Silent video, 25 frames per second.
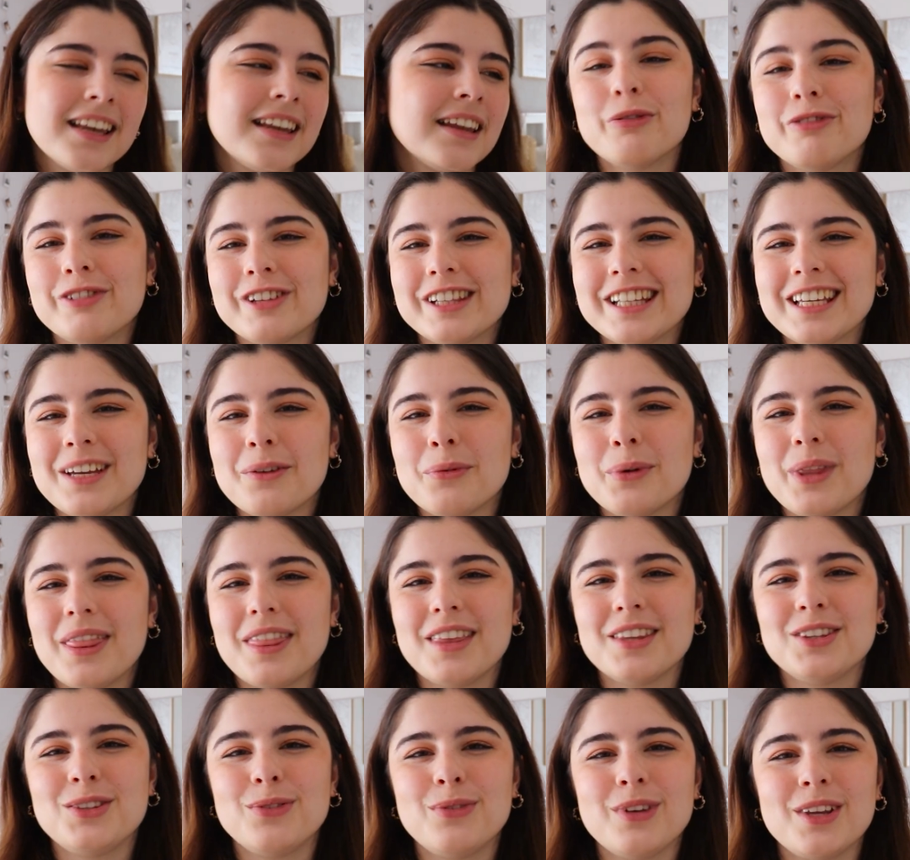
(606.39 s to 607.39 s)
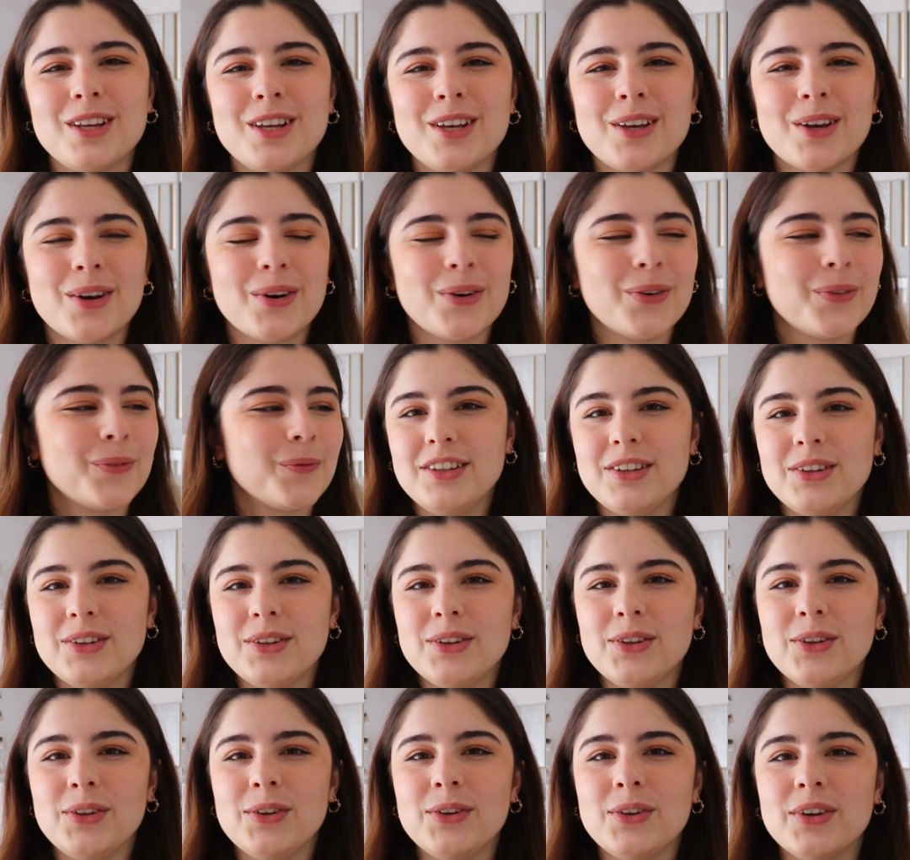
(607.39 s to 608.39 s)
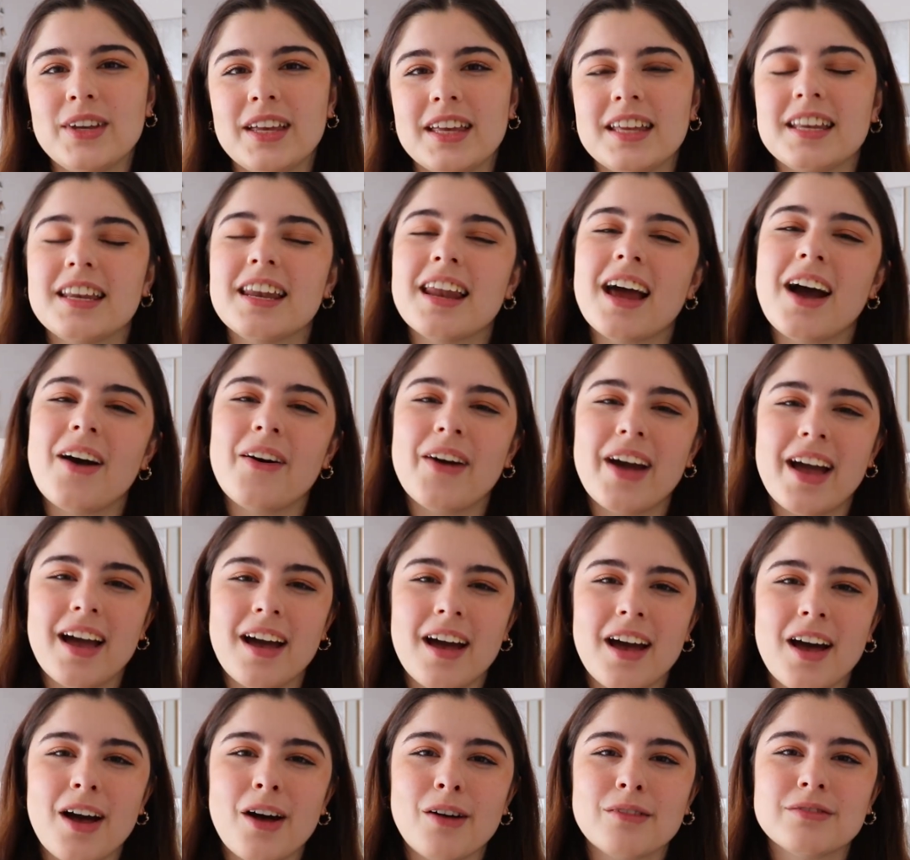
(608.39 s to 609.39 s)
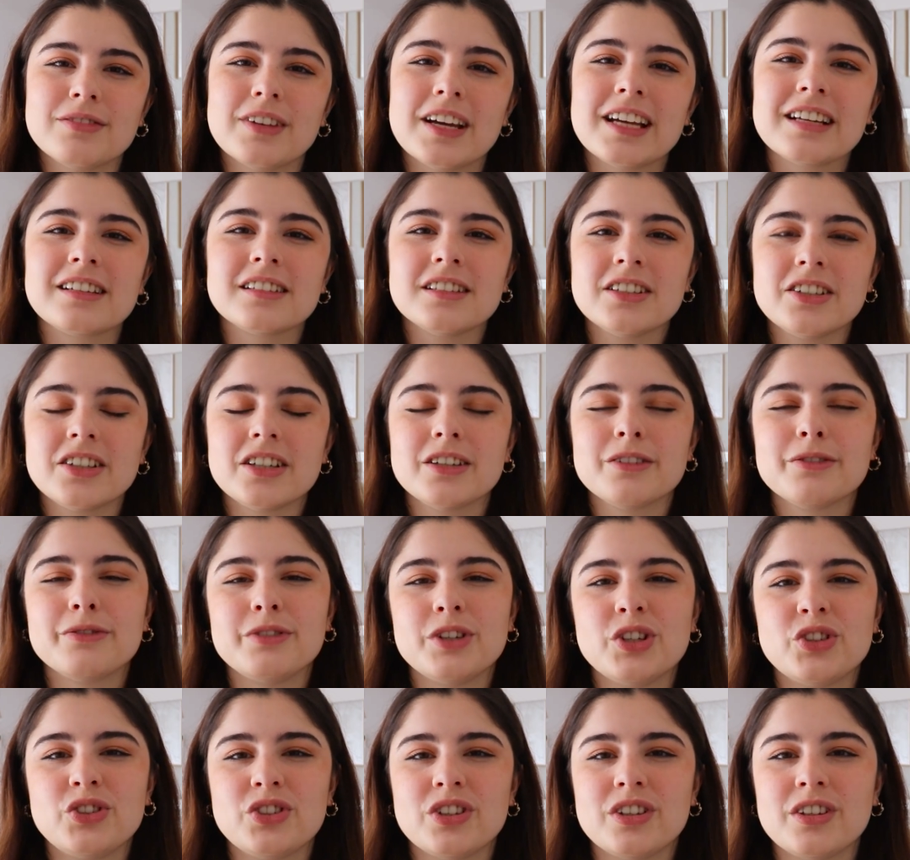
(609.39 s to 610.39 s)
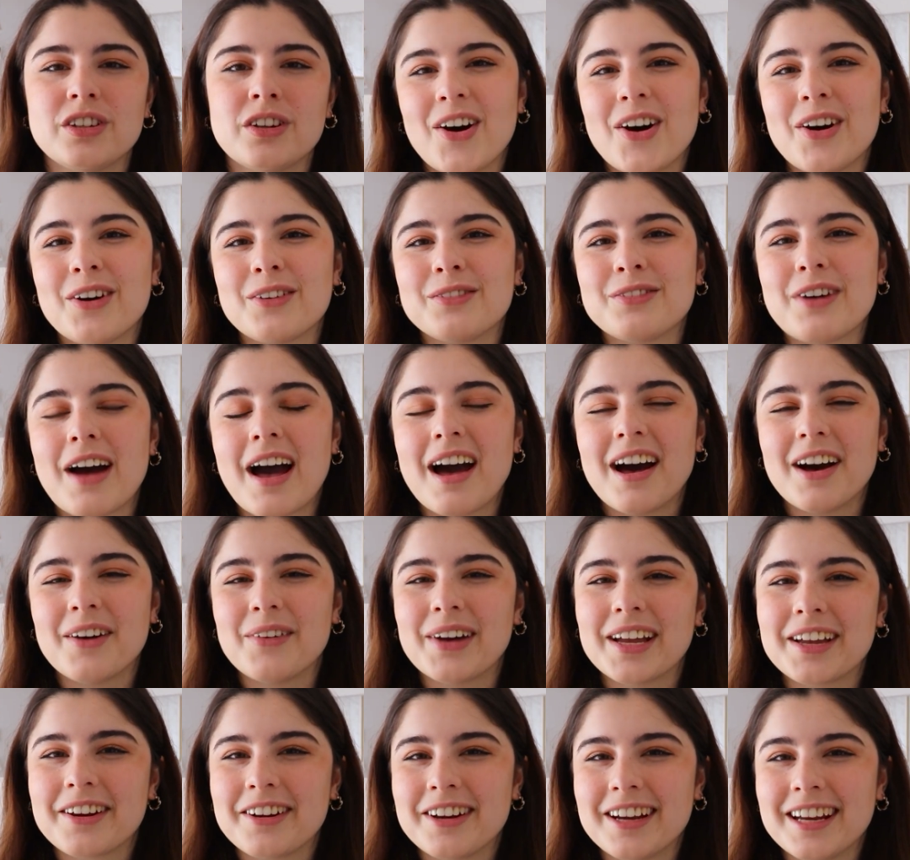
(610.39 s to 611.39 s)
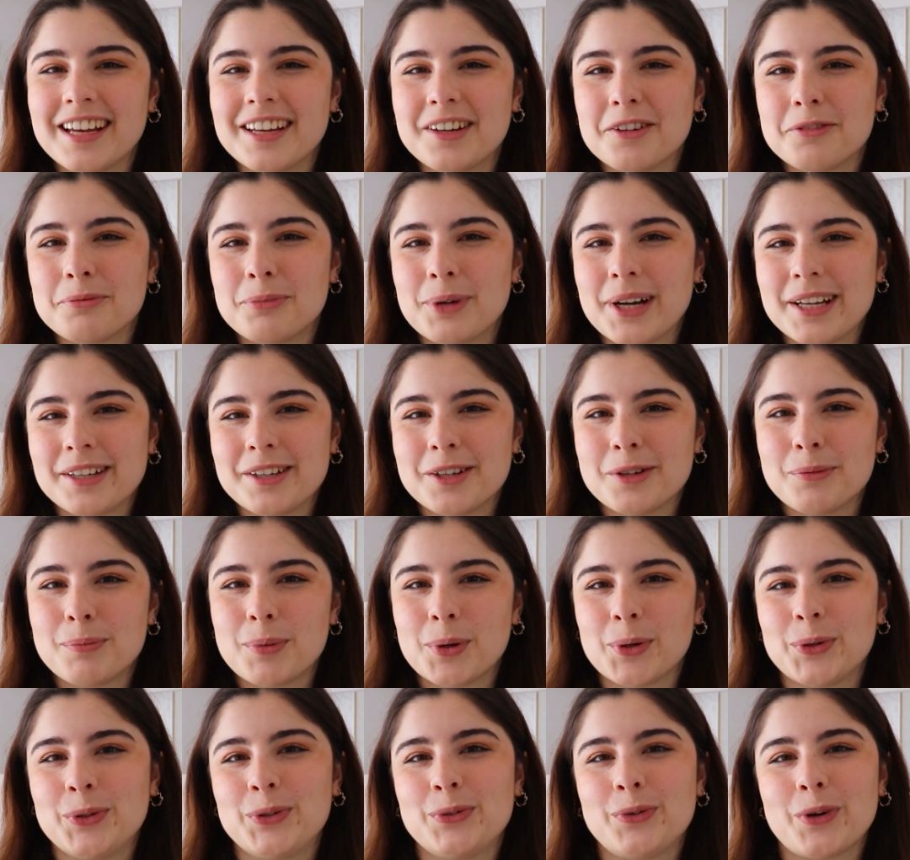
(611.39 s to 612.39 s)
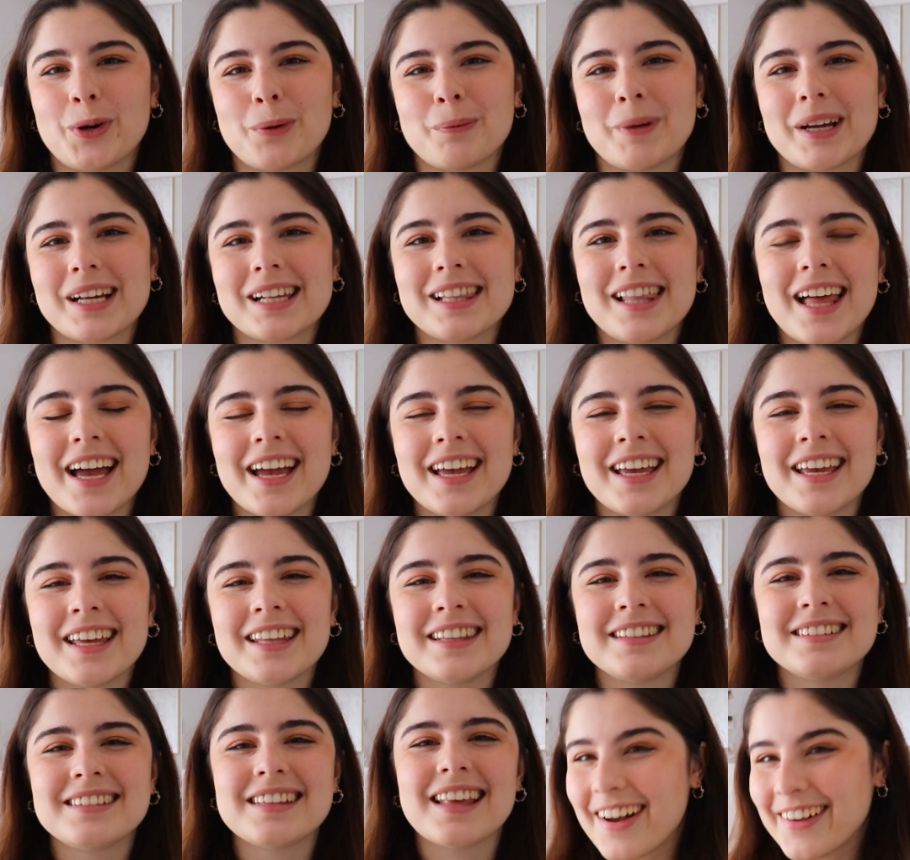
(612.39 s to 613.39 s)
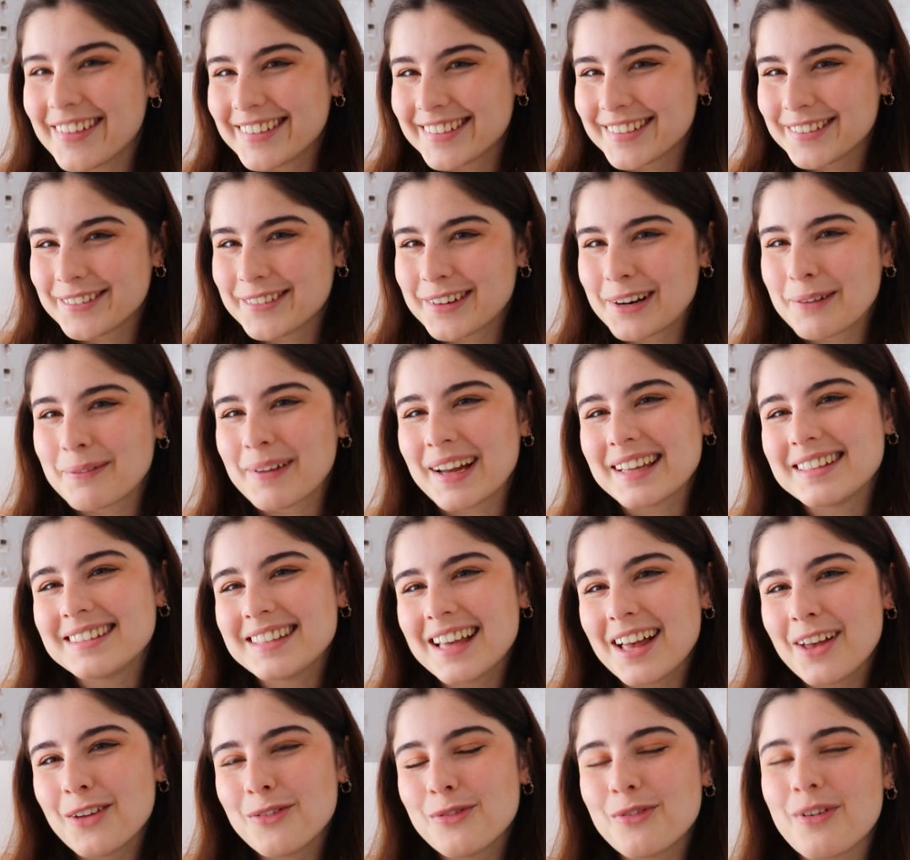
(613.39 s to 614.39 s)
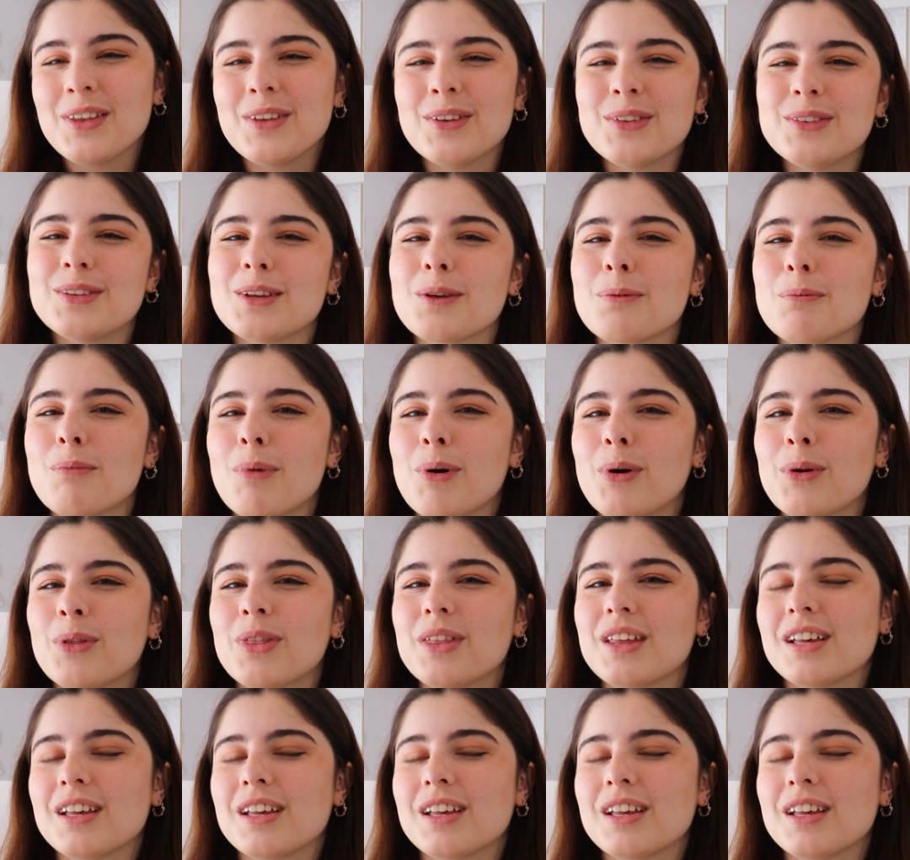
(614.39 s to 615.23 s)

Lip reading: Hopefully with this video you could now have a clearer vision of how I created branded posts for my clients and also for myself using both